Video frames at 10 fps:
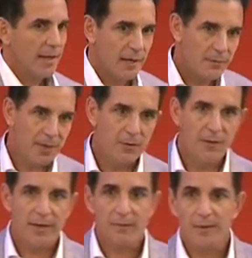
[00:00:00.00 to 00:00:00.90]
And by the
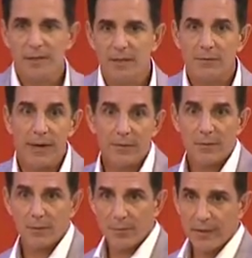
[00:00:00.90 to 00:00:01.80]
way, they want to interact
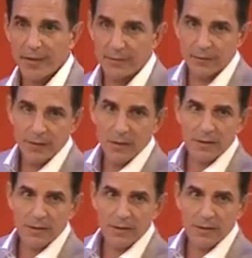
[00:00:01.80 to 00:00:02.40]
with a brand